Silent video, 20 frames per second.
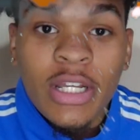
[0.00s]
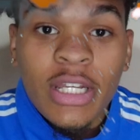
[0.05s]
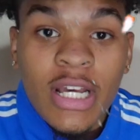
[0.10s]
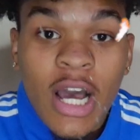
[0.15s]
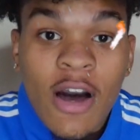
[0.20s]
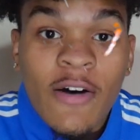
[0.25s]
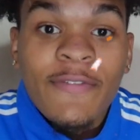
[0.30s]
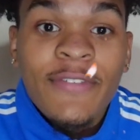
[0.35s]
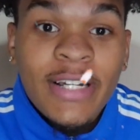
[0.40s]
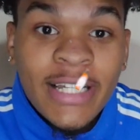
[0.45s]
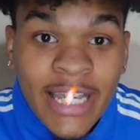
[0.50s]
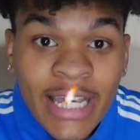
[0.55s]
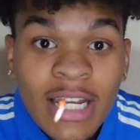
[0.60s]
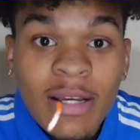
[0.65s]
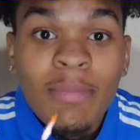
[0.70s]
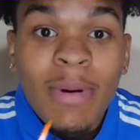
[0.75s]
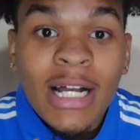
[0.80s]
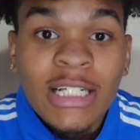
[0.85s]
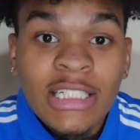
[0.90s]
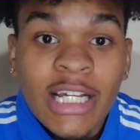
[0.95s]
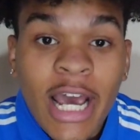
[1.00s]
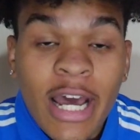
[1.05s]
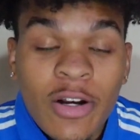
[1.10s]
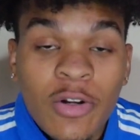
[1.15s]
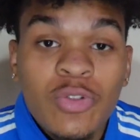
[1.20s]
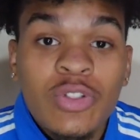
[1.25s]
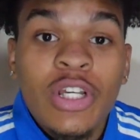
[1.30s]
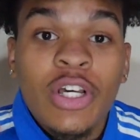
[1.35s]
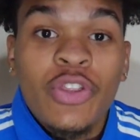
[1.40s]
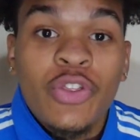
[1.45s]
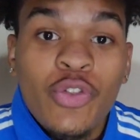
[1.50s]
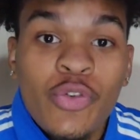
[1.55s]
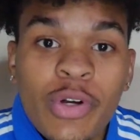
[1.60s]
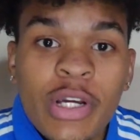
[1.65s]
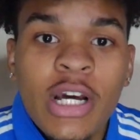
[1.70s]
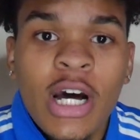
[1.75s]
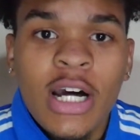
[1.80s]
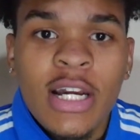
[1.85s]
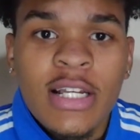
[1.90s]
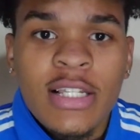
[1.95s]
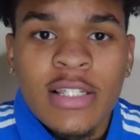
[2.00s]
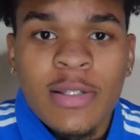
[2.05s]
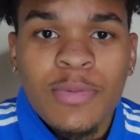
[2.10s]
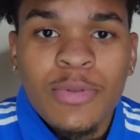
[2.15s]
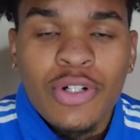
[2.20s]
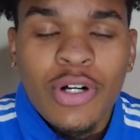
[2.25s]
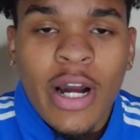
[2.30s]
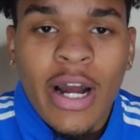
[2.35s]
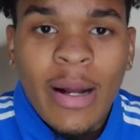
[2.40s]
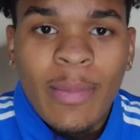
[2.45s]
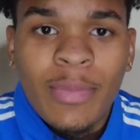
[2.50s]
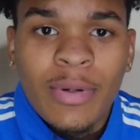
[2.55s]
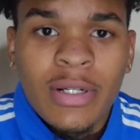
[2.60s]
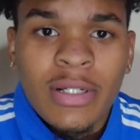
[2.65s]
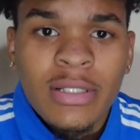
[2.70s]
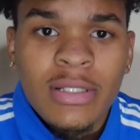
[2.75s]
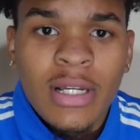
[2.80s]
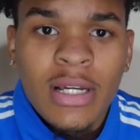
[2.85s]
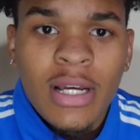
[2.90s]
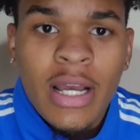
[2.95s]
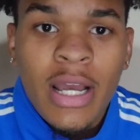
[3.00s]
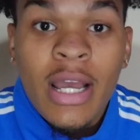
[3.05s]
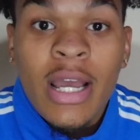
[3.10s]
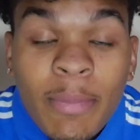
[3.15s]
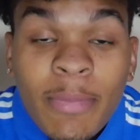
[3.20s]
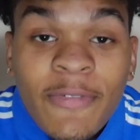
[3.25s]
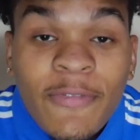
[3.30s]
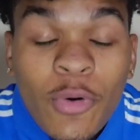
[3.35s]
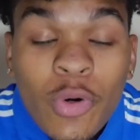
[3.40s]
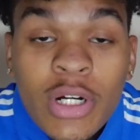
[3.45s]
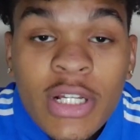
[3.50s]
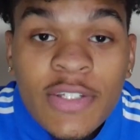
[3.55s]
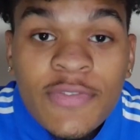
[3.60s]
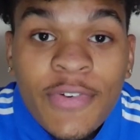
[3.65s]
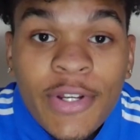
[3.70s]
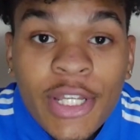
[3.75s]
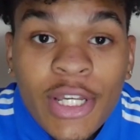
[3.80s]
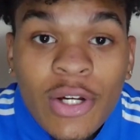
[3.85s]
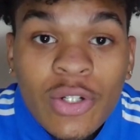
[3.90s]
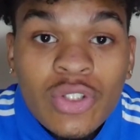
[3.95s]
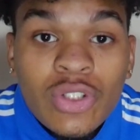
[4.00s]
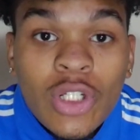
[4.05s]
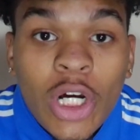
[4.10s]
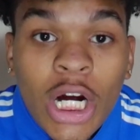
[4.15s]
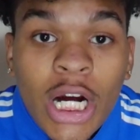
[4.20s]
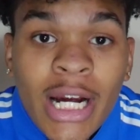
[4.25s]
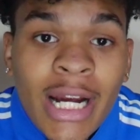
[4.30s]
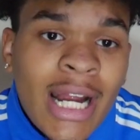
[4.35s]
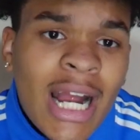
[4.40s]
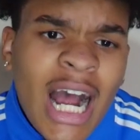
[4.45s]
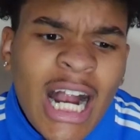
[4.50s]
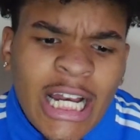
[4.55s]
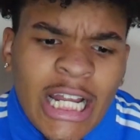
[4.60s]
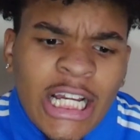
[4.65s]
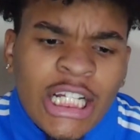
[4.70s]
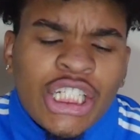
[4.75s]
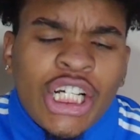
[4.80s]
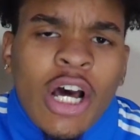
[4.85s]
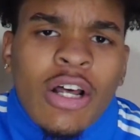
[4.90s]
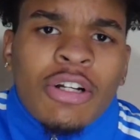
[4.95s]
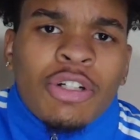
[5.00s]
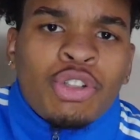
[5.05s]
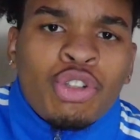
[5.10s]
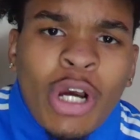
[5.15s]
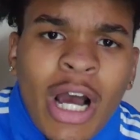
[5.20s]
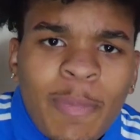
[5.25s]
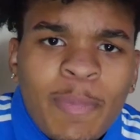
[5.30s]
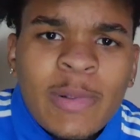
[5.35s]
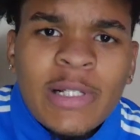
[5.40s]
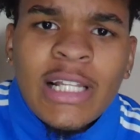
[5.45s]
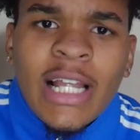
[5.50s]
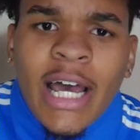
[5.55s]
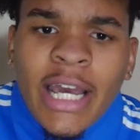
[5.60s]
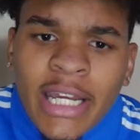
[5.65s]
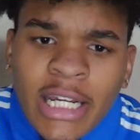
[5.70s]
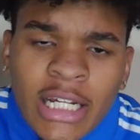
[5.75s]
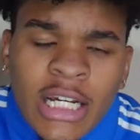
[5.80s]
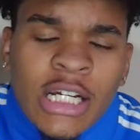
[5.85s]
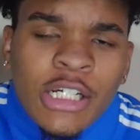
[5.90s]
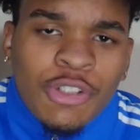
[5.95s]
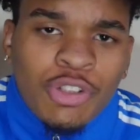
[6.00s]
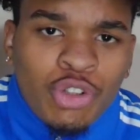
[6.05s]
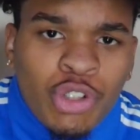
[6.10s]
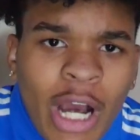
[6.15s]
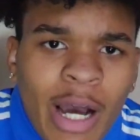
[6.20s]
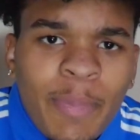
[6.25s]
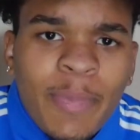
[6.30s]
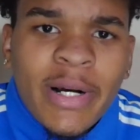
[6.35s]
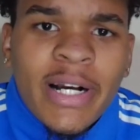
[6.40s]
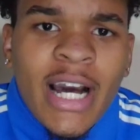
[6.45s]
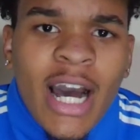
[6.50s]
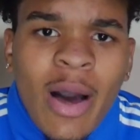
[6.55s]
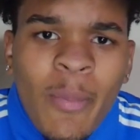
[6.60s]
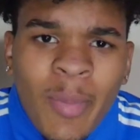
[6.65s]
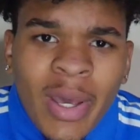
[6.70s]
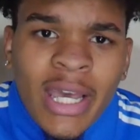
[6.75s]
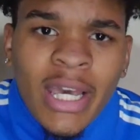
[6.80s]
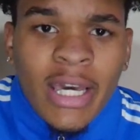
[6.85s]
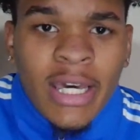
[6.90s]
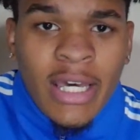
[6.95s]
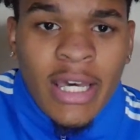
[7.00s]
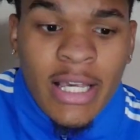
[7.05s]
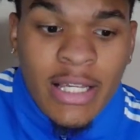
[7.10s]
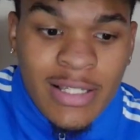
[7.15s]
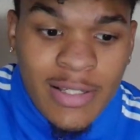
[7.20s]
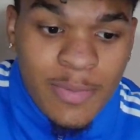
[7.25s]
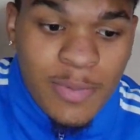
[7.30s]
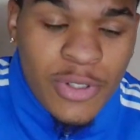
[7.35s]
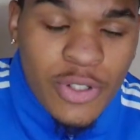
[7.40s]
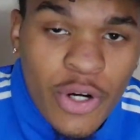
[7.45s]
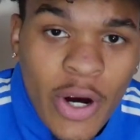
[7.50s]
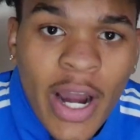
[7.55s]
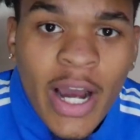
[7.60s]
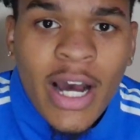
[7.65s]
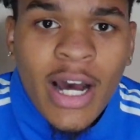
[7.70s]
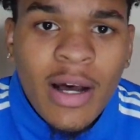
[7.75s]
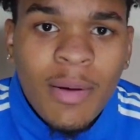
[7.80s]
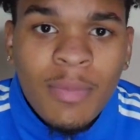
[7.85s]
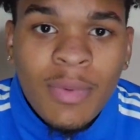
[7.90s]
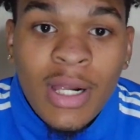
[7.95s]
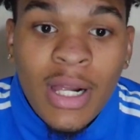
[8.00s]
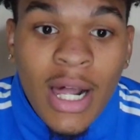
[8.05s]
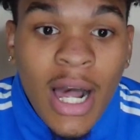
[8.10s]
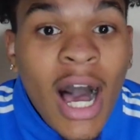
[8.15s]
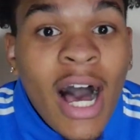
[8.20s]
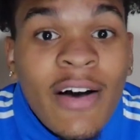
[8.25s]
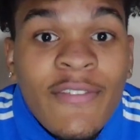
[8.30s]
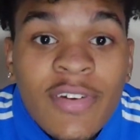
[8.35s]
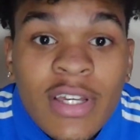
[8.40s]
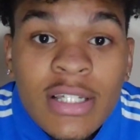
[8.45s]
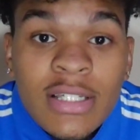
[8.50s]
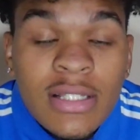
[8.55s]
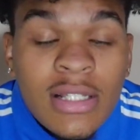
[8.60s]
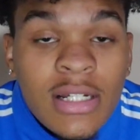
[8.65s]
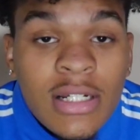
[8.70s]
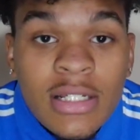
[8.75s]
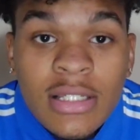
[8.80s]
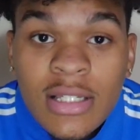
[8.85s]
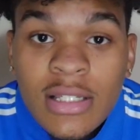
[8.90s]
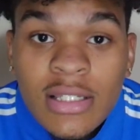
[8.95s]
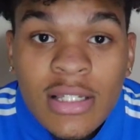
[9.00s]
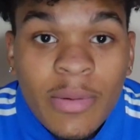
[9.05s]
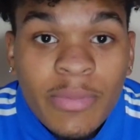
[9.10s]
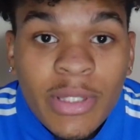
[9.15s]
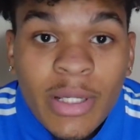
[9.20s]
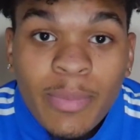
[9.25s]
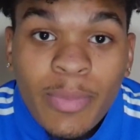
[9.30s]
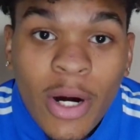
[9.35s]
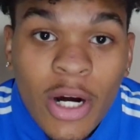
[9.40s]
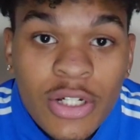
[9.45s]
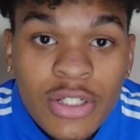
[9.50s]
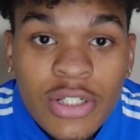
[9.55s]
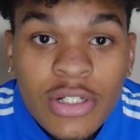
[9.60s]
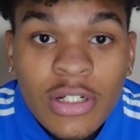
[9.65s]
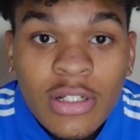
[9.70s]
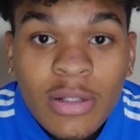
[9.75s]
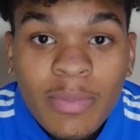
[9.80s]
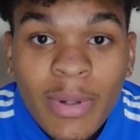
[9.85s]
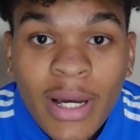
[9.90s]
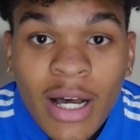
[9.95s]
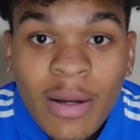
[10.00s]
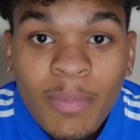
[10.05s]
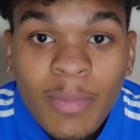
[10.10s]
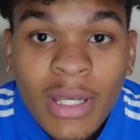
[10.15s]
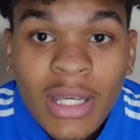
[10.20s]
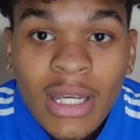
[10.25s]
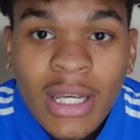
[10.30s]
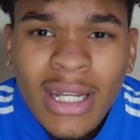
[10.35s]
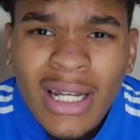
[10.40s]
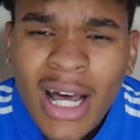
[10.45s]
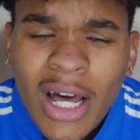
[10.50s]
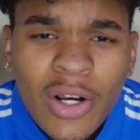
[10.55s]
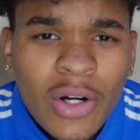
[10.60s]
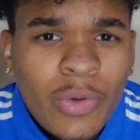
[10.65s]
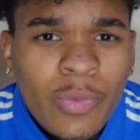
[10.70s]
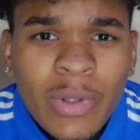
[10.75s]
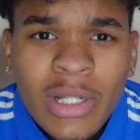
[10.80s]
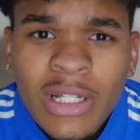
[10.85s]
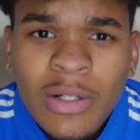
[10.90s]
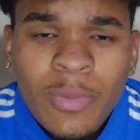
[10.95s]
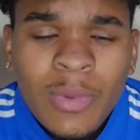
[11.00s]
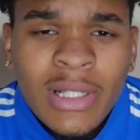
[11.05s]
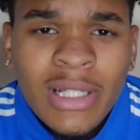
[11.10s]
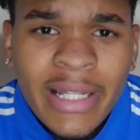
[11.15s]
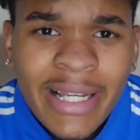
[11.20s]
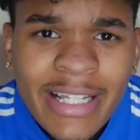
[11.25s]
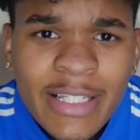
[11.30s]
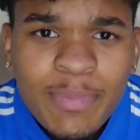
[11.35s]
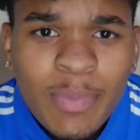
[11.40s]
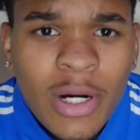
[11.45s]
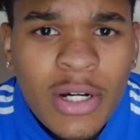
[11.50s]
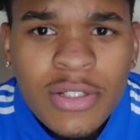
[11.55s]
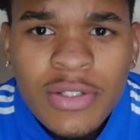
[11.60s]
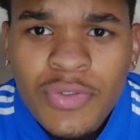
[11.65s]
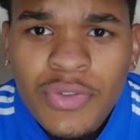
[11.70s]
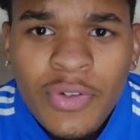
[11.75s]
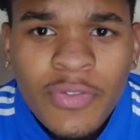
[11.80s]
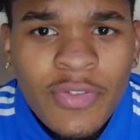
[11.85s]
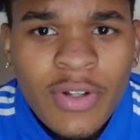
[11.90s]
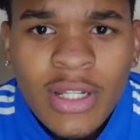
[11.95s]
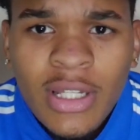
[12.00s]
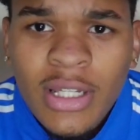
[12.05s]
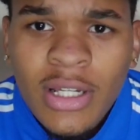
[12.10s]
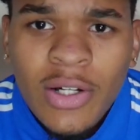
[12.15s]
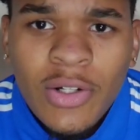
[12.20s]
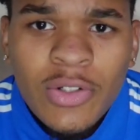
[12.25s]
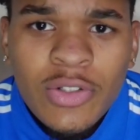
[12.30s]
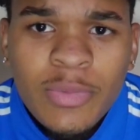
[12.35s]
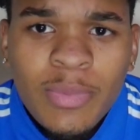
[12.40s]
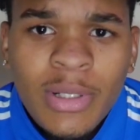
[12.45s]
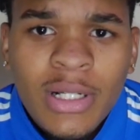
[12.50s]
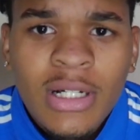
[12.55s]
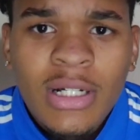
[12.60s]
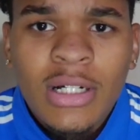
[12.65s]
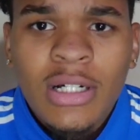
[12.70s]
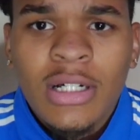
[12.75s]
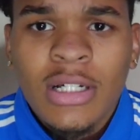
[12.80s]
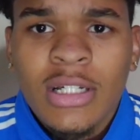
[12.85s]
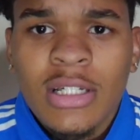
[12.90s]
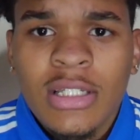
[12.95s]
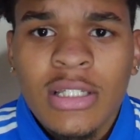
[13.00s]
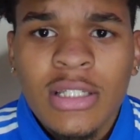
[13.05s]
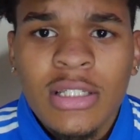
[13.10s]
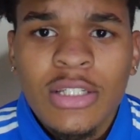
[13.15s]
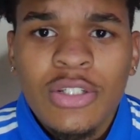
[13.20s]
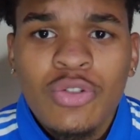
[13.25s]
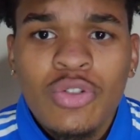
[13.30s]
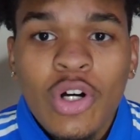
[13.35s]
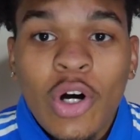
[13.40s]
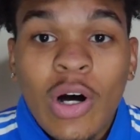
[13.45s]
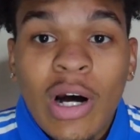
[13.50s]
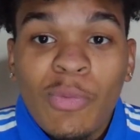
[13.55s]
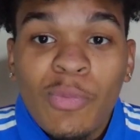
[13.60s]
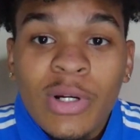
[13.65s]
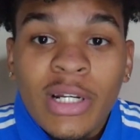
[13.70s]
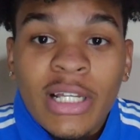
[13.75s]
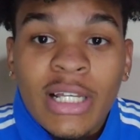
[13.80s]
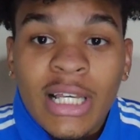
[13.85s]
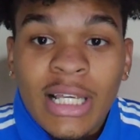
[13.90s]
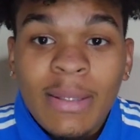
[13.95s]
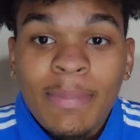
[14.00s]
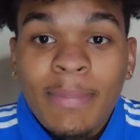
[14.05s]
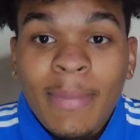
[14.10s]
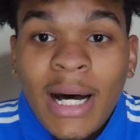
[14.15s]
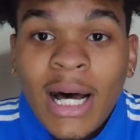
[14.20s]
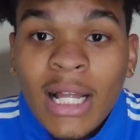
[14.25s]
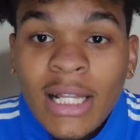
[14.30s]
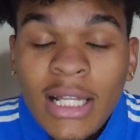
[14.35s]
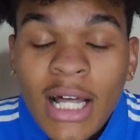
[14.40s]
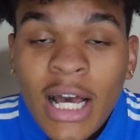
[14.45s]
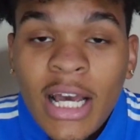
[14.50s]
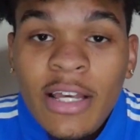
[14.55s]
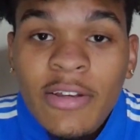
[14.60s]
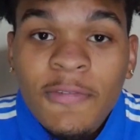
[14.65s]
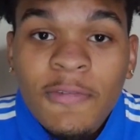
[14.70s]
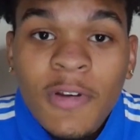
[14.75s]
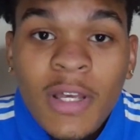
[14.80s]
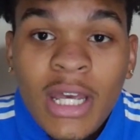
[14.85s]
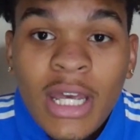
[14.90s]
of y'all for getting my channel to 300 subscribers. And before this video starts, I need y'all to drop a like, drop a comment, and subscribe. Obviously, this is something personal about me, and I don't really release personal videos because, you know, I want to keep my life